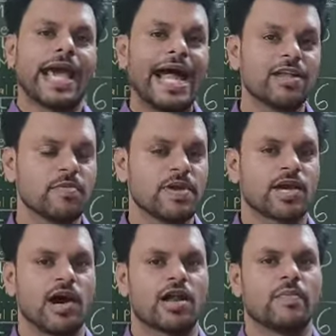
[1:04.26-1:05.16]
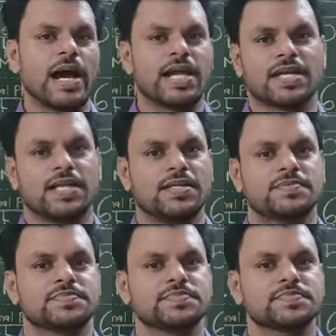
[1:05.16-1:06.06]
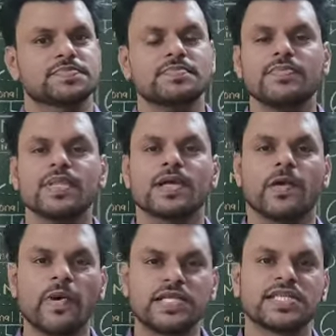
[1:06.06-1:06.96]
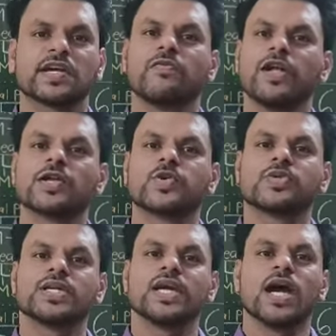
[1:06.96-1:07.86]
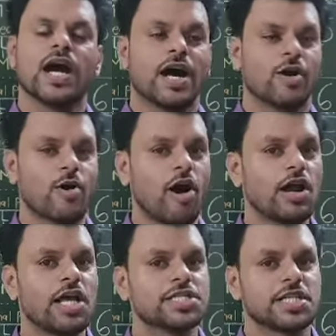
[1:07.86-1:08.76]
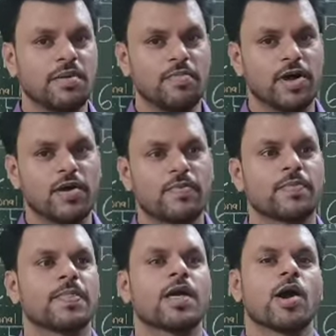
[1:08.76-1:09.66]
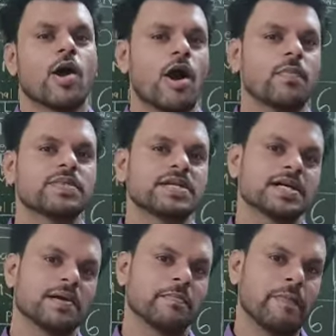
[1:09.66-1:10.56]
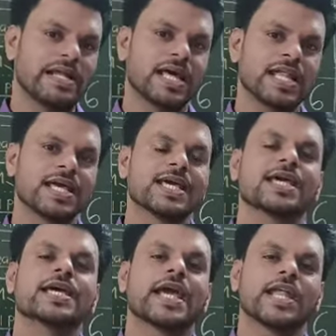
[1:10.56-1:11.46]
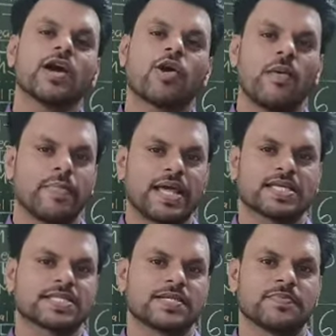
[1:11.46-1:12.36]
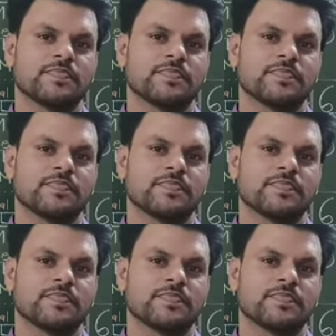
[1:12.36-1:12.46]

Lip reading: atomic orbital, which is equal to the coordination number of the metal in a complex.